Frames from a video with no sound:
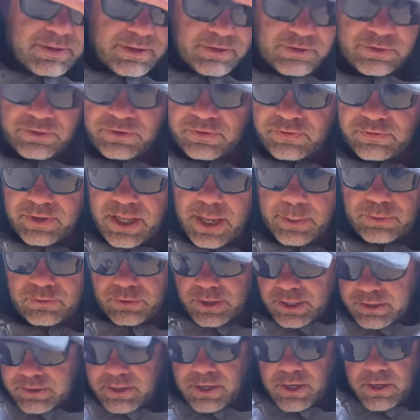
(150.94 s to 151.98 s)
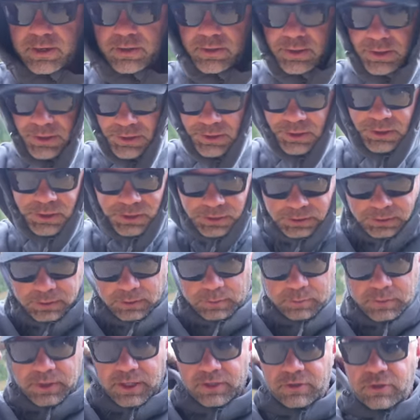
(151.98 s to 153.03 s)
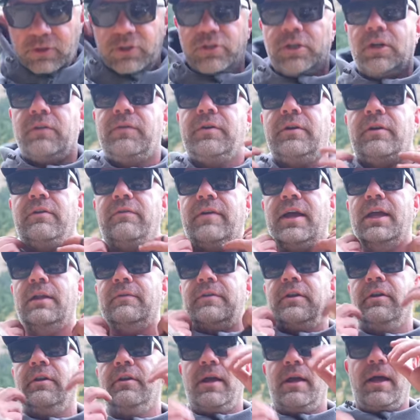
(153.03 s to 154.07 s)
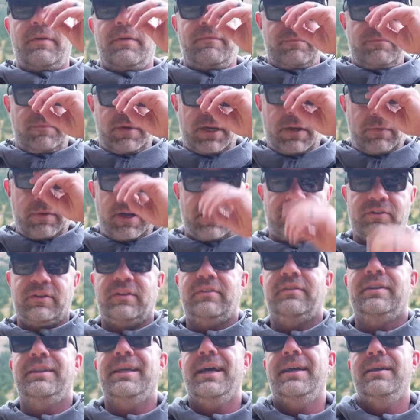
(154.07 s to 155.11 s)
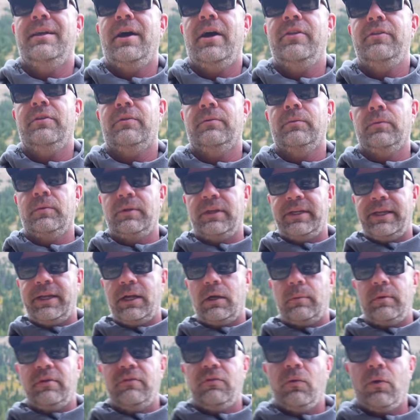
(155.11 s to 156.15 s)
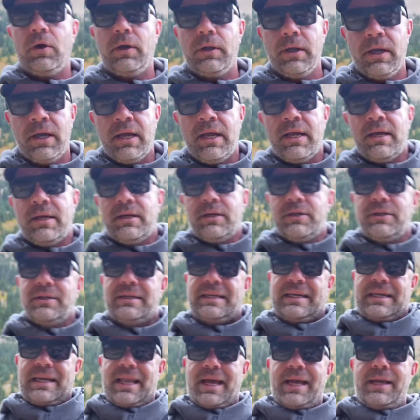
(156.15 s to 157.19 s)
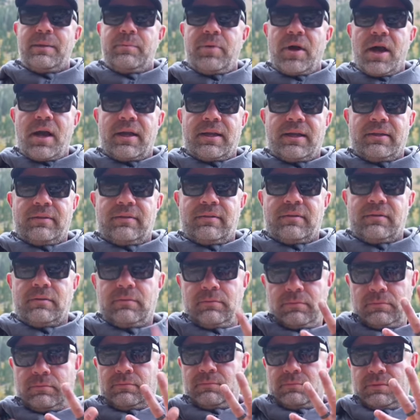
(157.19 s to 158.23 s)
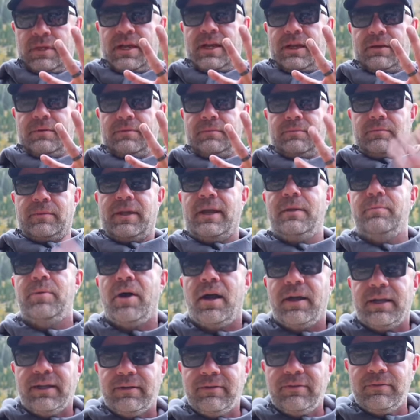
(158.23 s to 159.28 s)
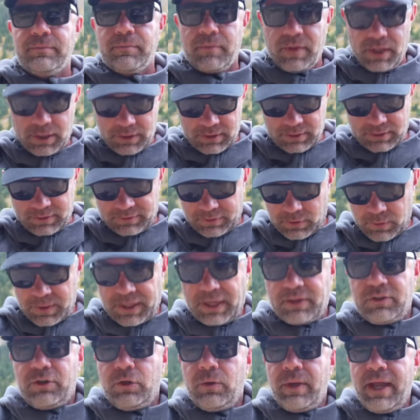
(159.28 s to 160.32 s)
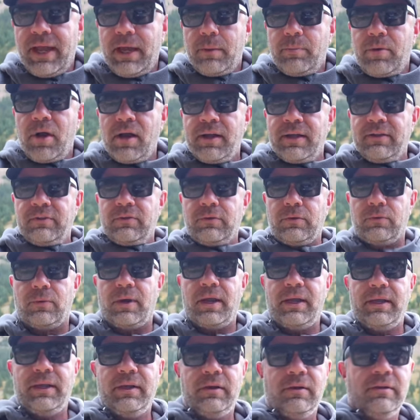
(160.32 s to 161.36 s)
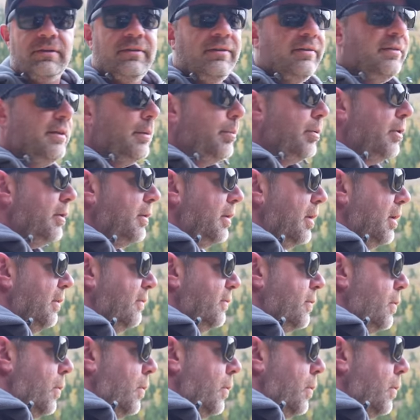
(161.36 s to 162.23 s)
additional flaps right there. Not too sure if you're a fan of it or not. I've never actually seen that in other gear before. Nine pockets, nine, nine pockets. So we got two hand pockets right here, zippered, of